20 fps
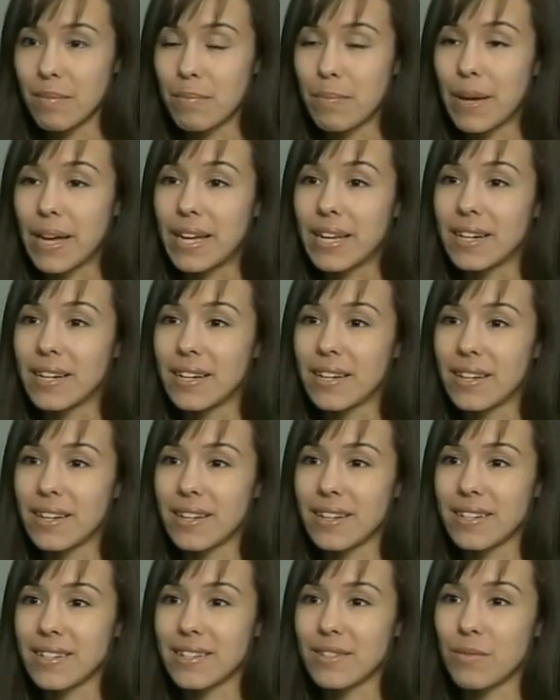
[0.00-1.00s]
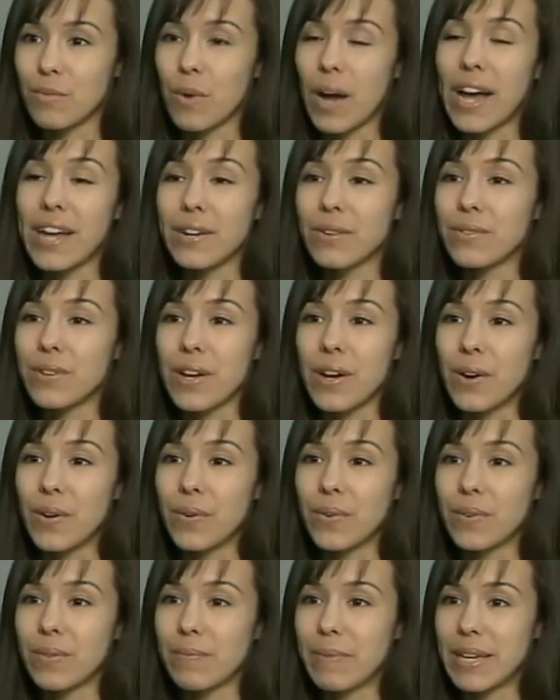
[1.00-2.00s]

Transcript: But I don't know,